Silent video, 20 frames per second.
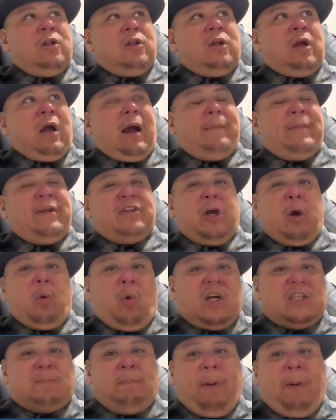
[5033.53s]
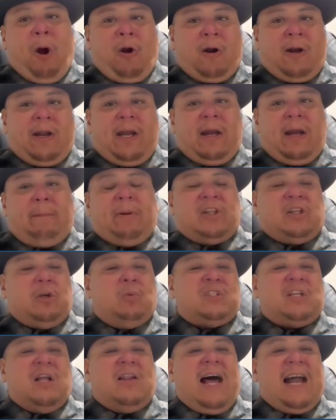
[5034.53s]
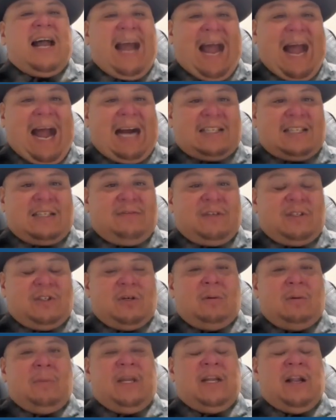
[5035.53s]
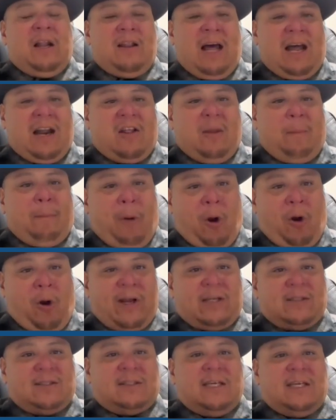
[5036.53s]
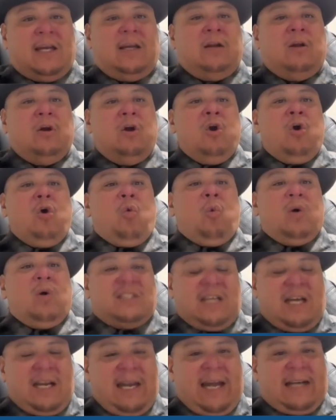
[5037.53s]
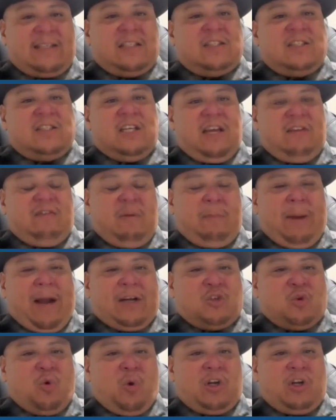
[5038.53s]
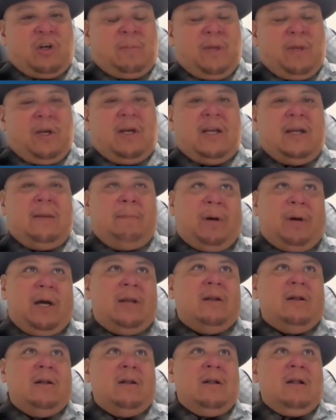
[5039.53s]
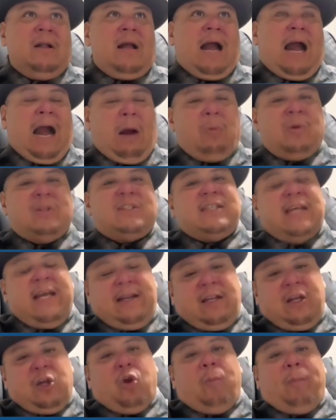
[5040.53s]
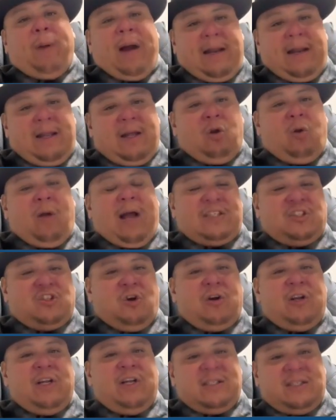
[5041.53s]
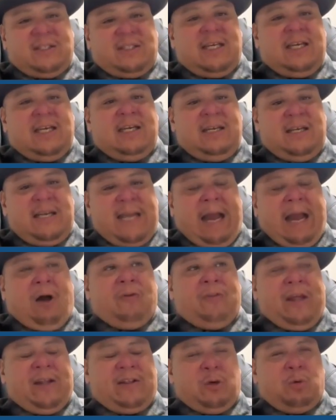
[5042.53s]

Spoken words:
I mean, there was partying, but there was a lot of activism, and a lot of the partying scene was connected to giving back to our community. But I would say little by little, I started to see now that there